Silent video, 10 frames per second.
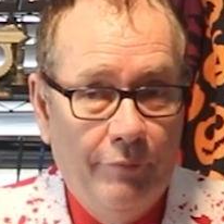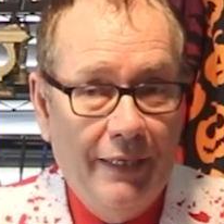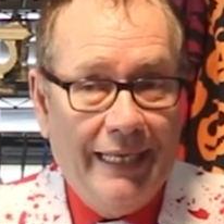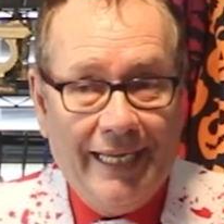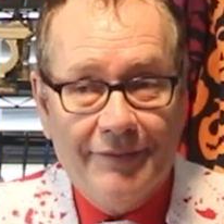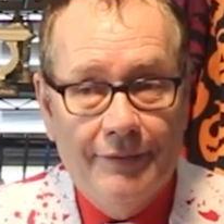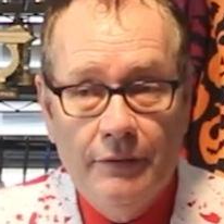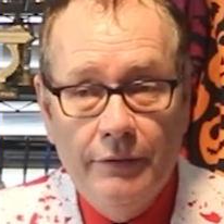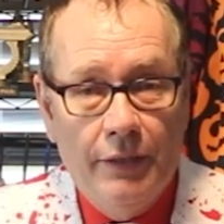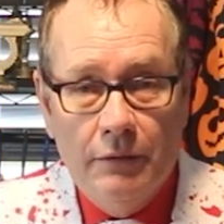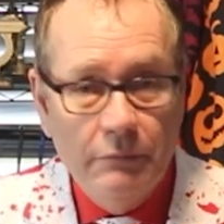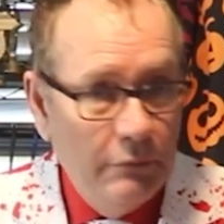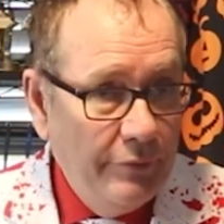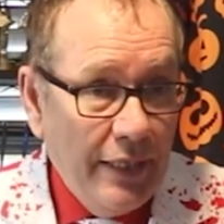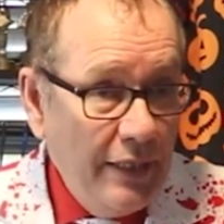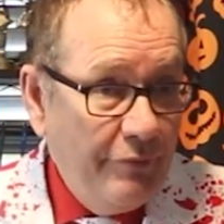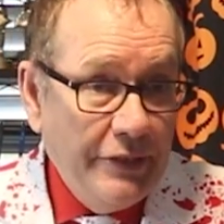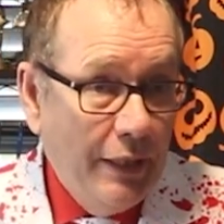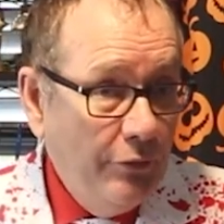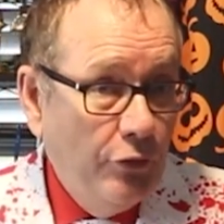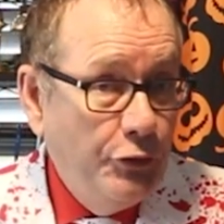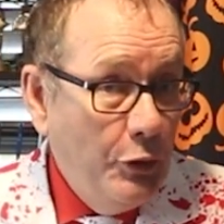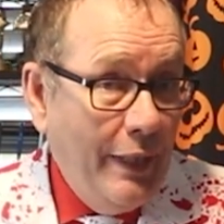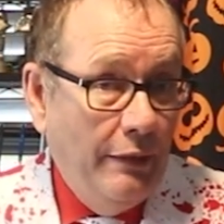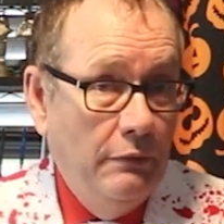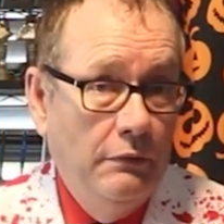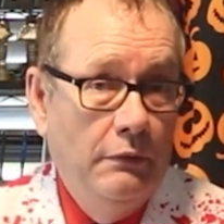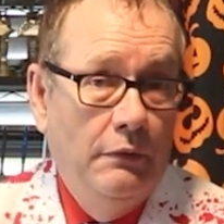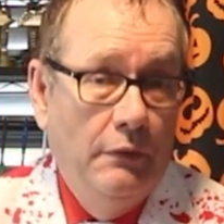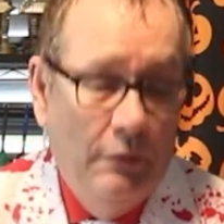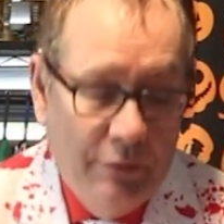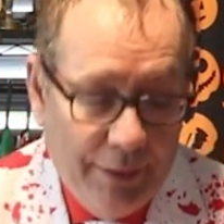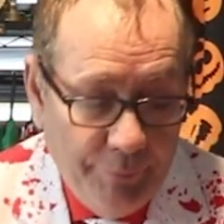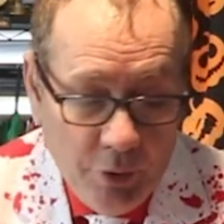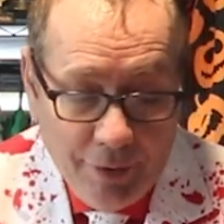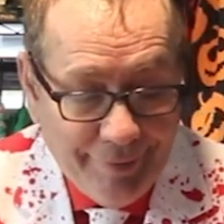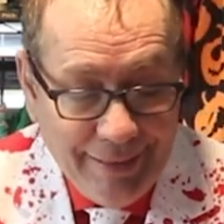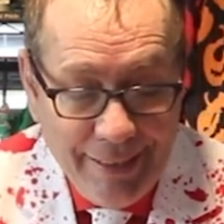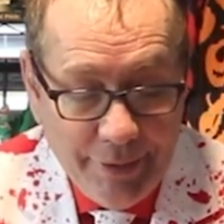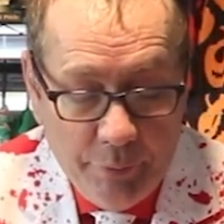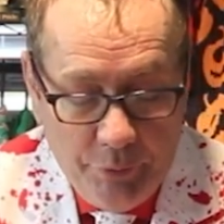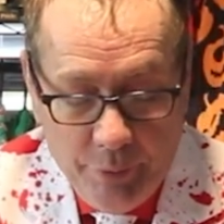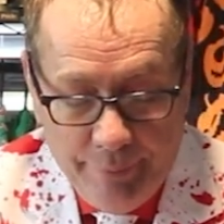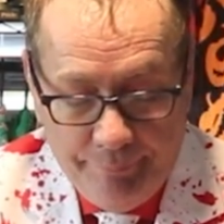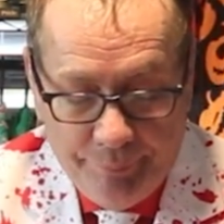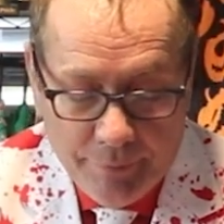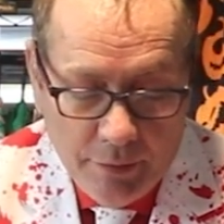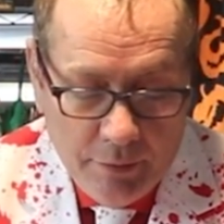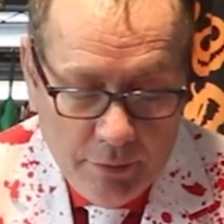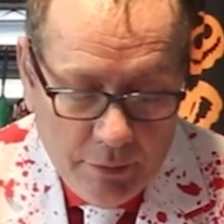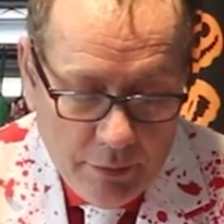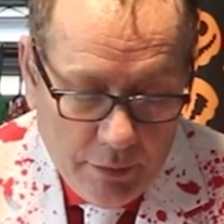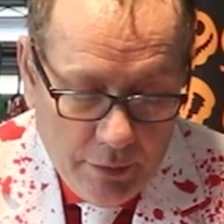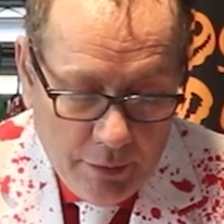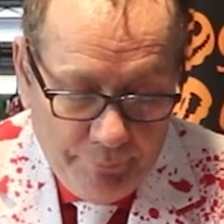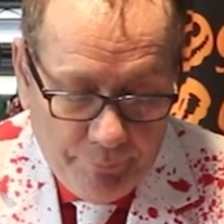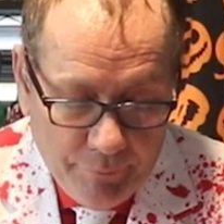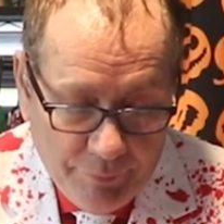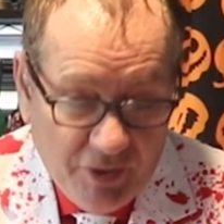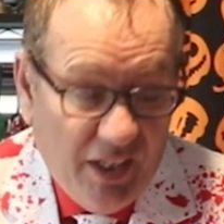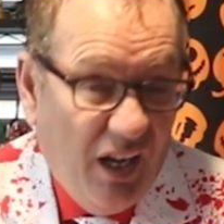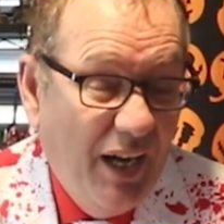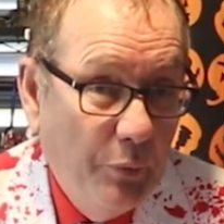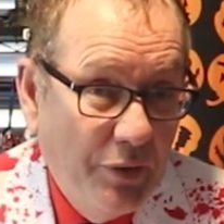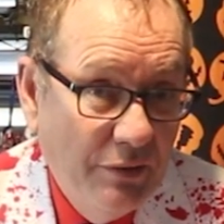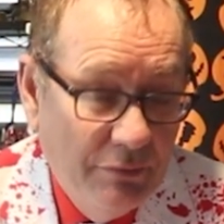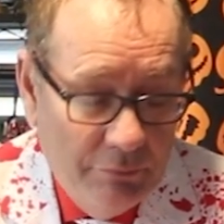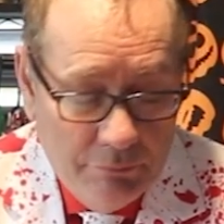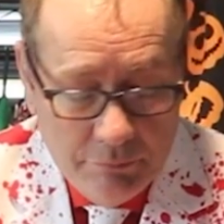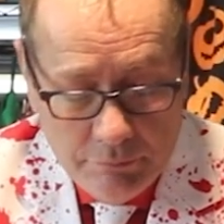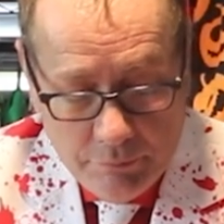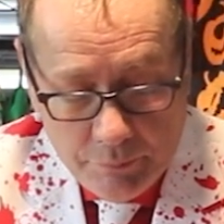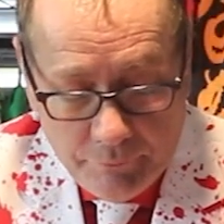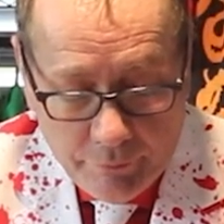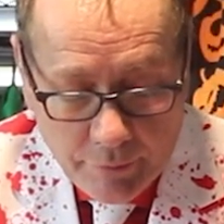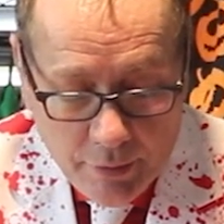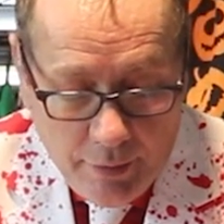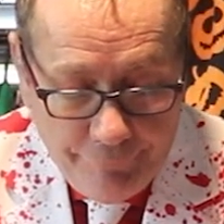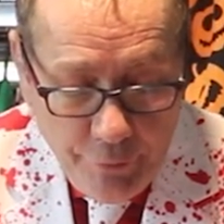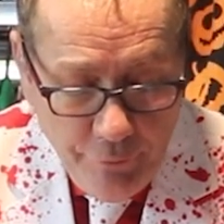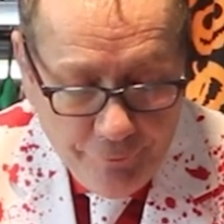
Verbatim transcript: and relaxed. And, you know, then if it does, do it. I'm not saying don't do it. Um, I'm just saying I wouldn't. A few